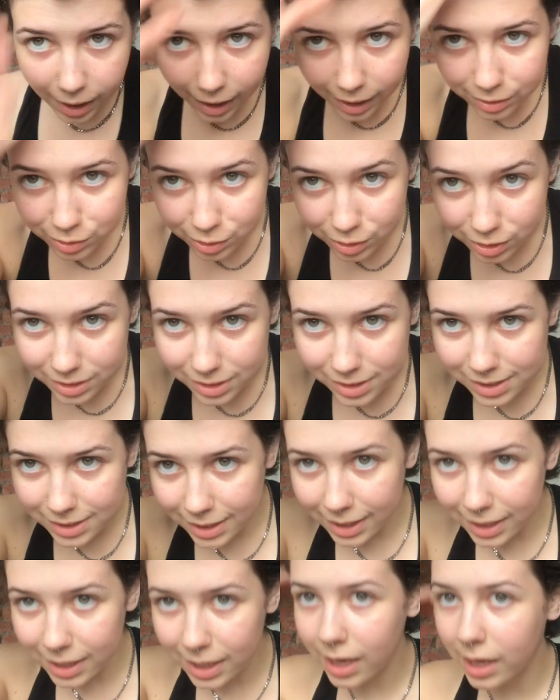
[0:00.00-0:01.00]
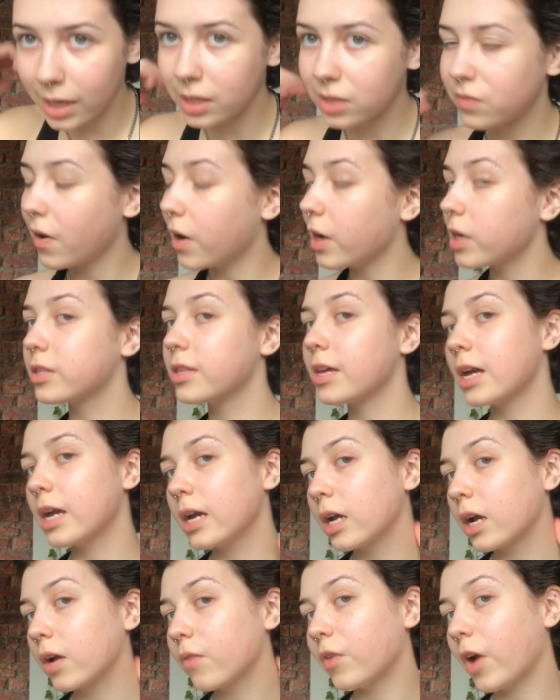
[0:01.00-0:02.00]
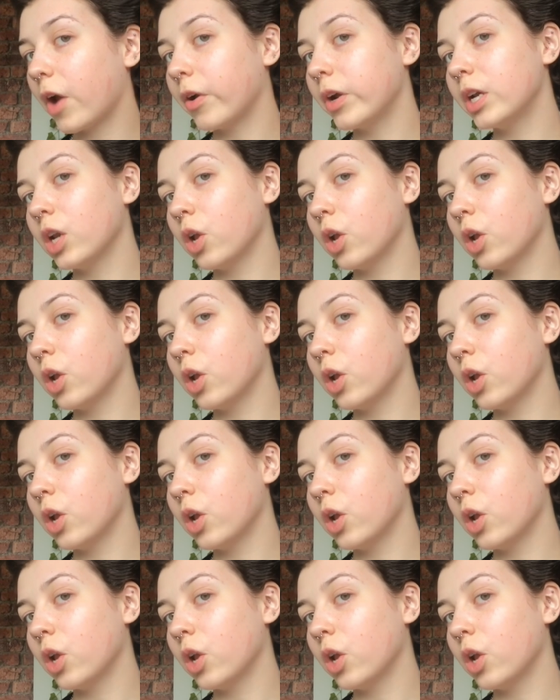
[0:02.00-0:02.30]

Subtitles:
as you can see, it is very thick, very